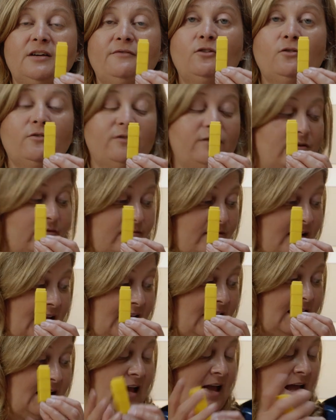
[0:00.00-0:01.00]
I've got
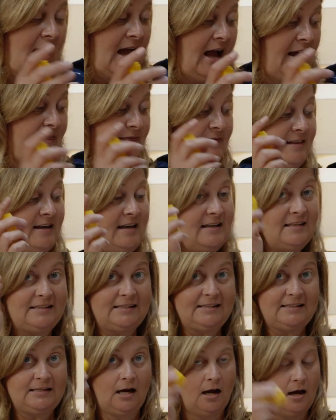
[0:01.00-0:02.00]
3, and
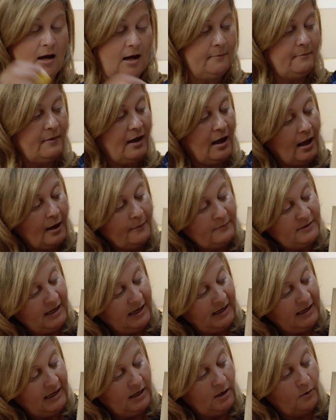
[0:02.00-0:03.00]
this time I'm
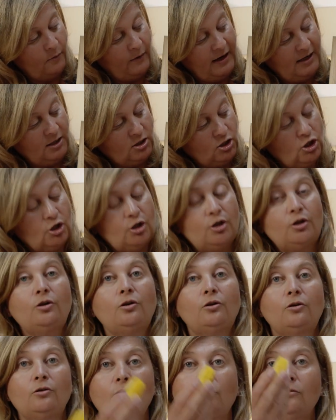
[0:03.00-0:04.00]
taking away
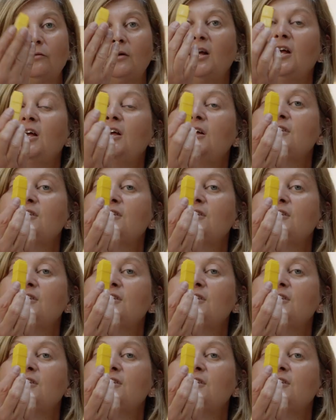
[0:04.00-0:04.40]
2.